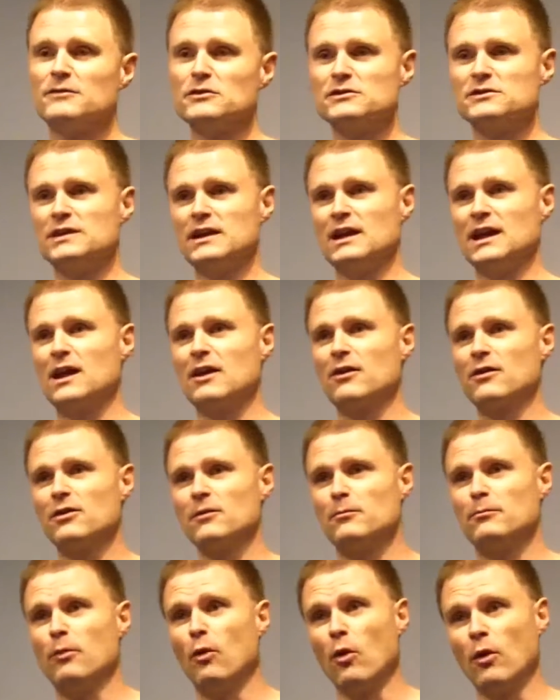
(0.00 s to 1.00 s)
First take care of
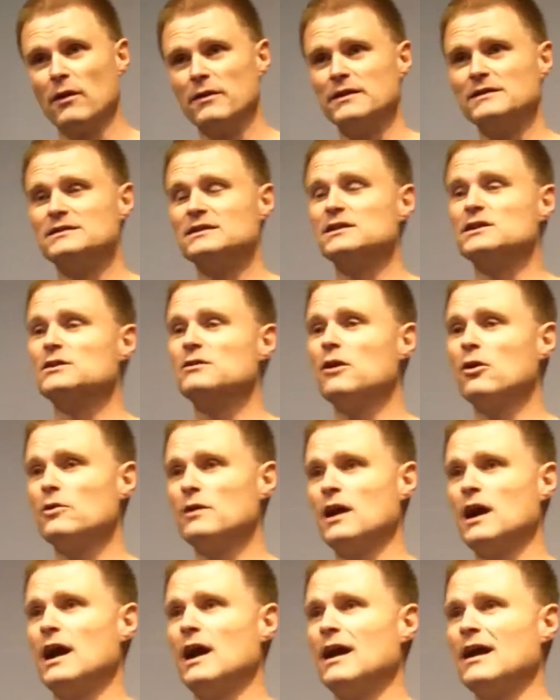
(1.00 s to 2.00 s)
the board that's in your
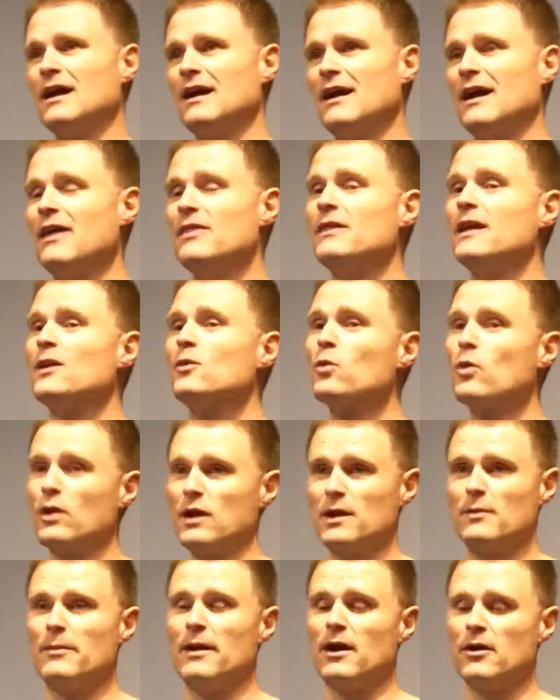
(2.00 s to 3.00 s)
own eye, and then
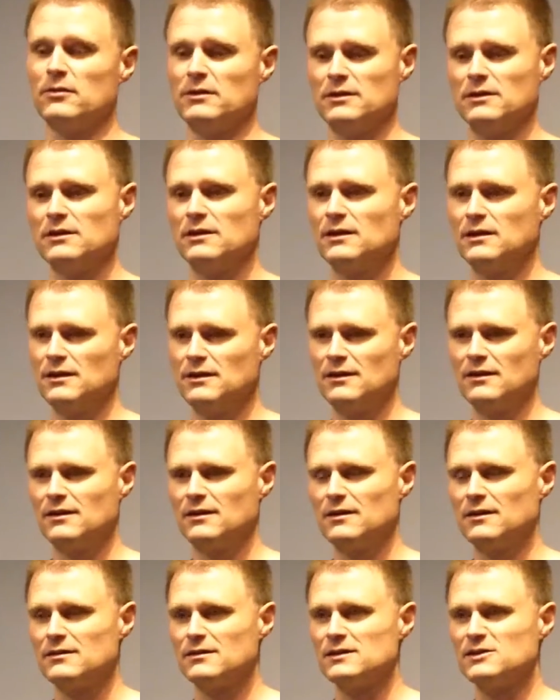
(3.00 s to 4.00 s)
worry about
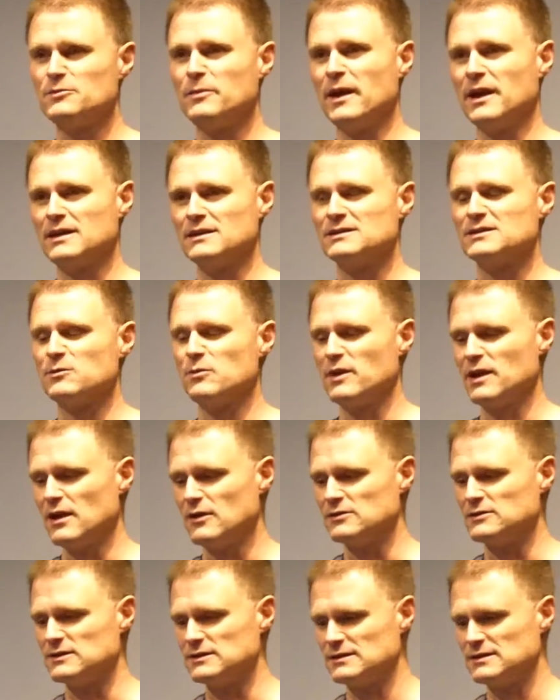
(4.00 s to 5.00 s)
the speck in someone
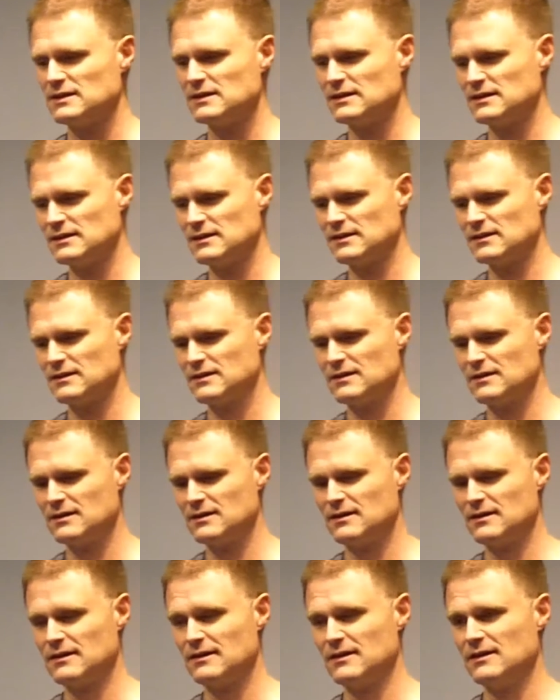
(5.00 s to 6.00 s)
else's.
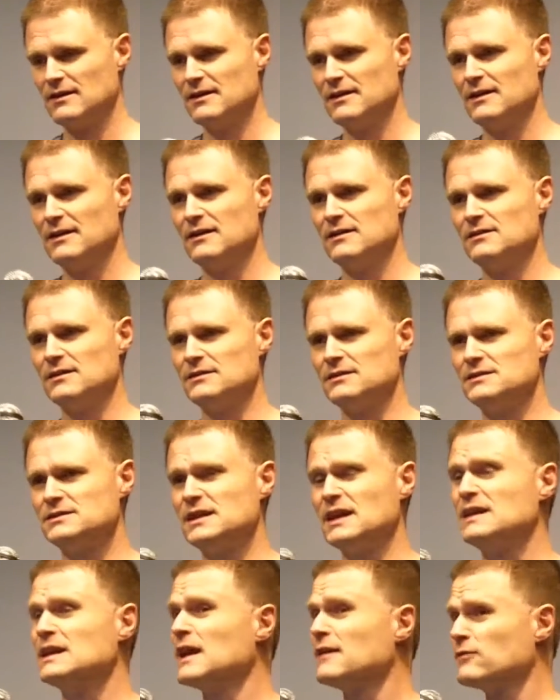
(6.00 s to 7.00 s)
Does it
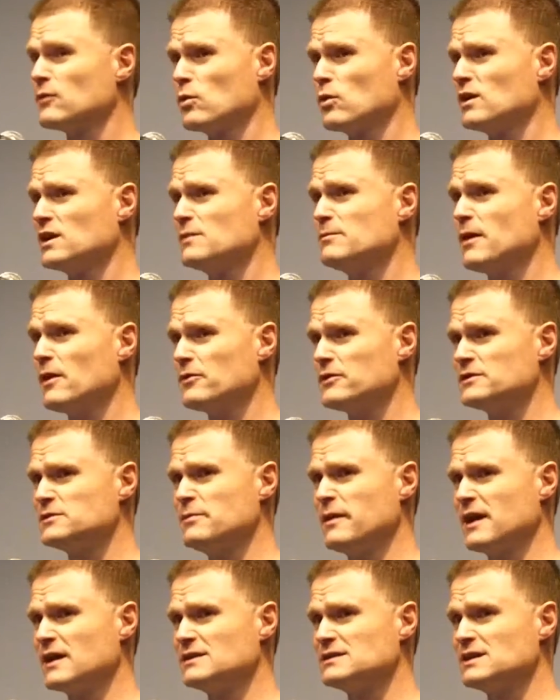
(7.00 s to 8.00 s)
say never worry about the
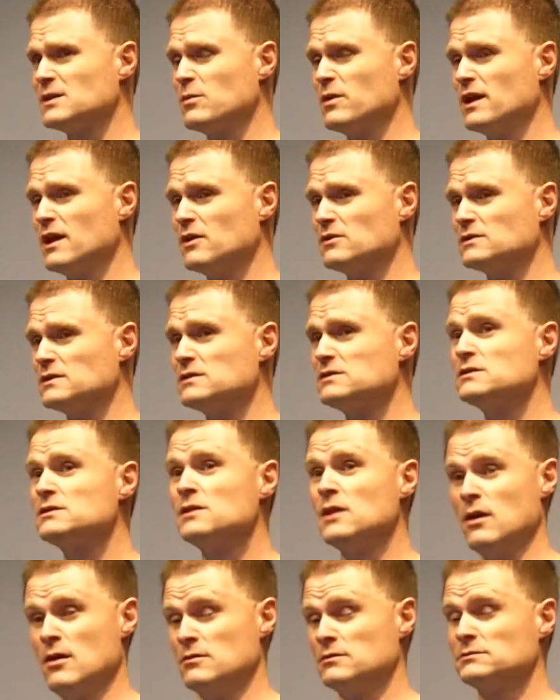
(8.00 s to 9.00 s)
speck in someone
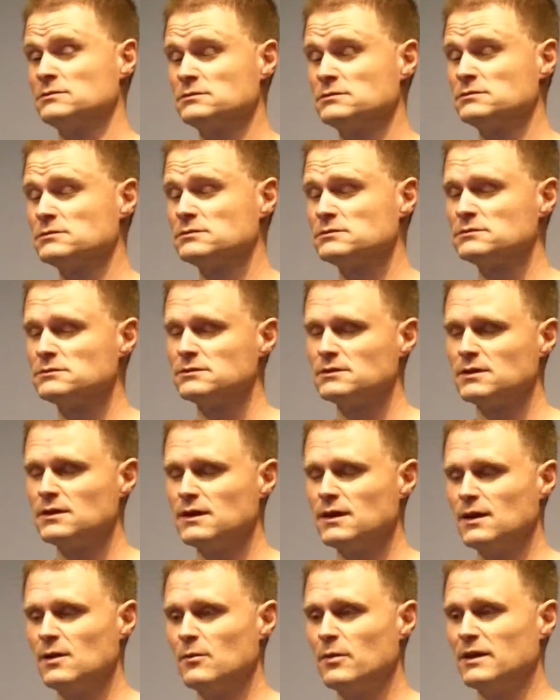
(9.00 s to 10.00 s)
else's? No.
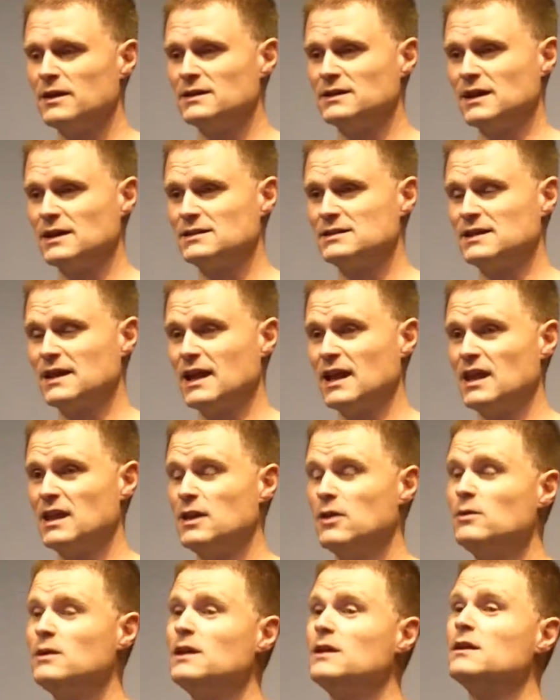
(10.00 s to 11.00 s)
But it does say
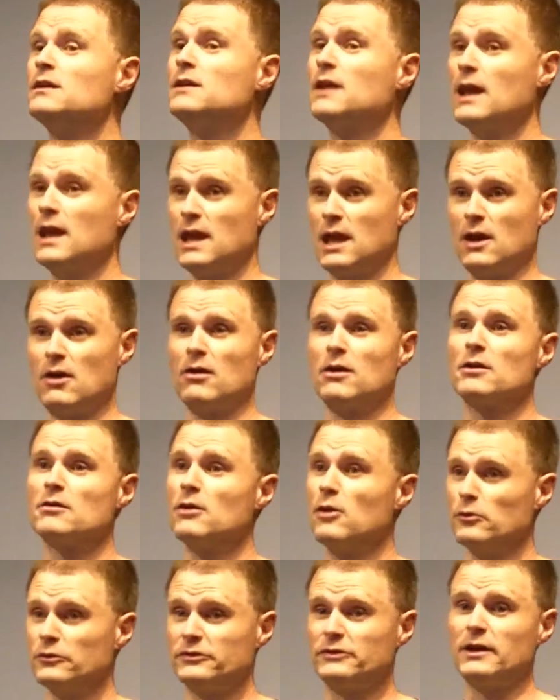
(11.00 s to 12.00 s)
you need to take care of
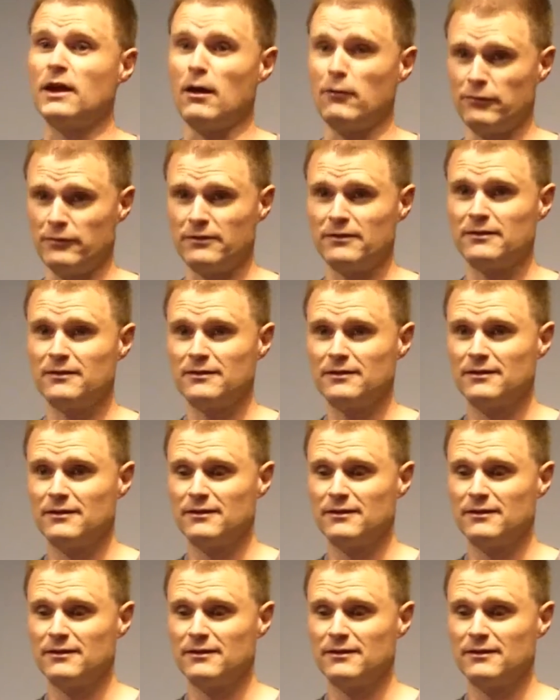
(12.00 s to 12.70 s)
your own stuff.